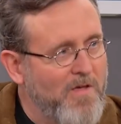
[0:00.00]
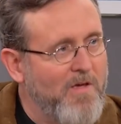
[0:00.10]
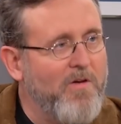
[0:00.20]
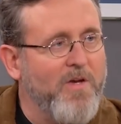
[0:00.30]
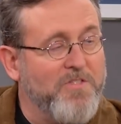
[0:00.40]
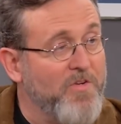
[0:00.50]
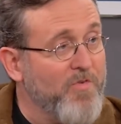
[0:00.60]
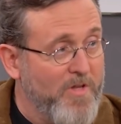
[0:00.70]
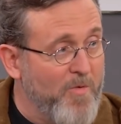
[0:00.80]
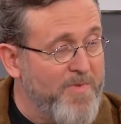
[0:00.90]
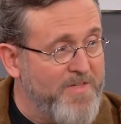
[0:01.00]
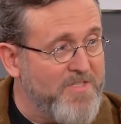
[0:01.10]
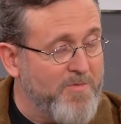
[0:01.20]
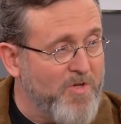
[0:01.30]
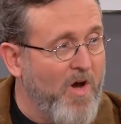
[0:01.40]
Okay, so you've really opened this
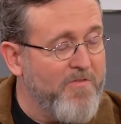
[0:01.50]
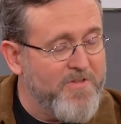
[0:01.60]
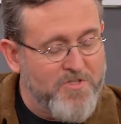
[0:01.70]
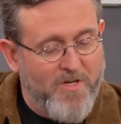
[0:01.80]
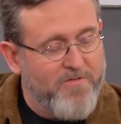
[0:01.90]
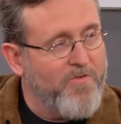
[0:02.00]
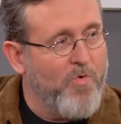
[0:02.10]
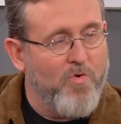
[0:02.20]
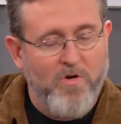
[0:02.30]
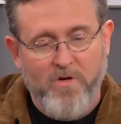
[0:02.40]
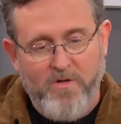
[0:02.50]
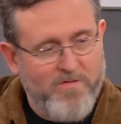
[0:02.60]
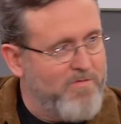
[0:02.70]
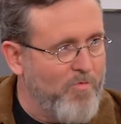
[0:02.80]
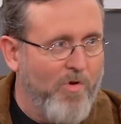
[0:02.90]
up. So off the shelf or
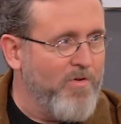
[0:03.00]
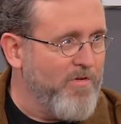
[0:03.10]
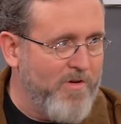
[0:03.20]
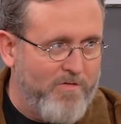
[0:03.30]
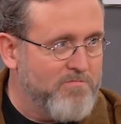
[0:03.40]
roll your own.